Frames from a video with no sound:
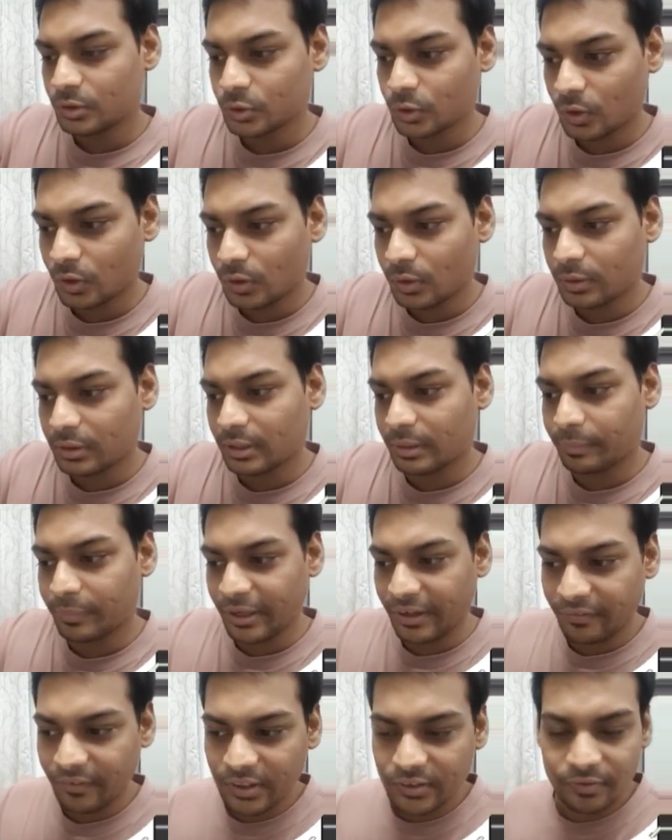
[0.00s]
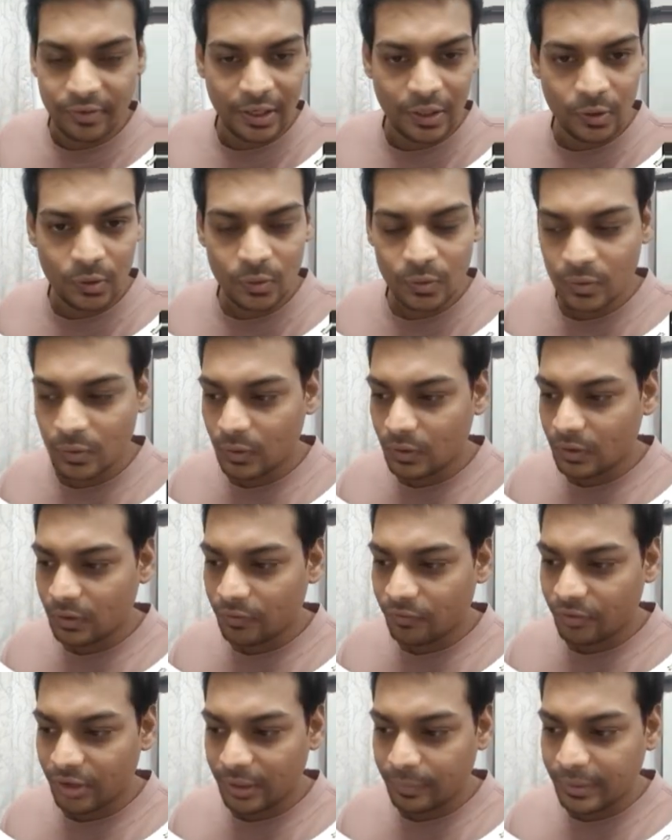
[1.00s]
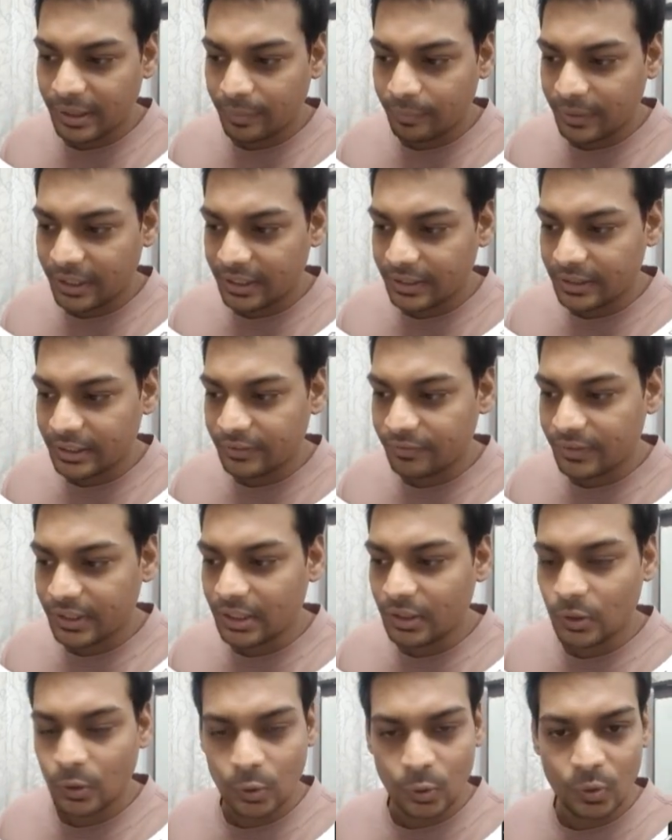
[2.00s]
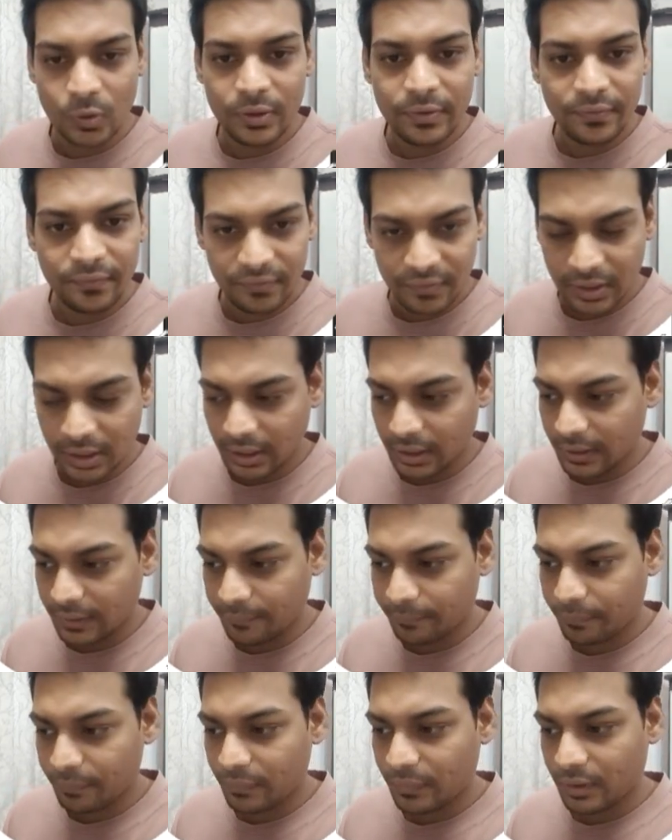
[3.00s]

So the previous value will be updated with node 1.